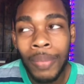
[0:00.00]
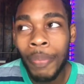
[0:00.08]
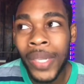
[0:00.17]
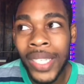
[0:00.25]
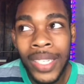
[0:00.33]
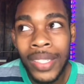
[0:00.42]

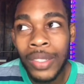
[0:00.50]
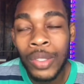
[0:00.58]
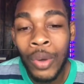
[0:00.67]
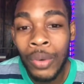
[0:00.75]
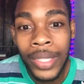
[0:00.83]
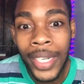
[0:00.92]
please
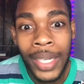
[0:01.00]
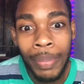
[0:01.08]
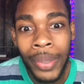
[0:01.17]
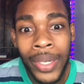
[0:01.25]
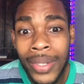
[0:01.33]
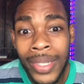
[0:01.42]
don't take it
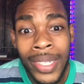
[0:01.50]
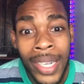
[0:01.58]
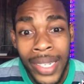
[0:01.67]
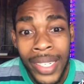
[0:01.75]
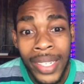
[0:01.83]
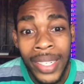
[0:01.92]

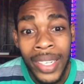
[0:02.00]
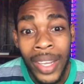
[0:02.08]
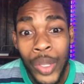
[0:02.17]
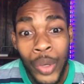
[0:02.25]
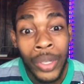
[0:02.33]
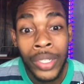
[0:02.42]
personally
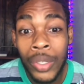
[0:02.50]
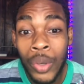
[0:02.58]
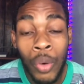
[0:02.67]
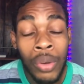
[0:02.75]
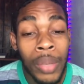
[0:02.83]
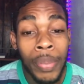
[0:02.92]
you're not the
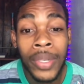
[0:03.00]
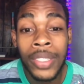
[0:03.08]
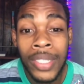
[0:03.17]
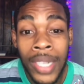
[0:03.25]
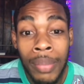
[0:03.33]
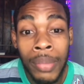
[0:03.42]
only person
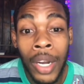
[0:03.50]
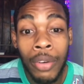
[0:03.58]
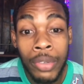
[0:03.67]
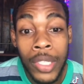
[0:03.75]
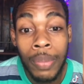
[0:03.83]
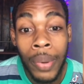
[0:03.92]
i'm not
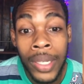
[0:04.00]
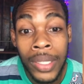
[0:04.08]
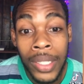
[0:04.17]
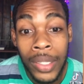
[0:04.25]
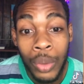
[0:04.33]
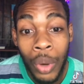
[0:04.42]
responding
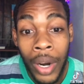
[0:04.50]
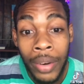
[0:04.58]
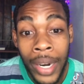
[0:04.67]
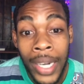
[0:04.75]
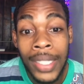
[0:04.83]
to all right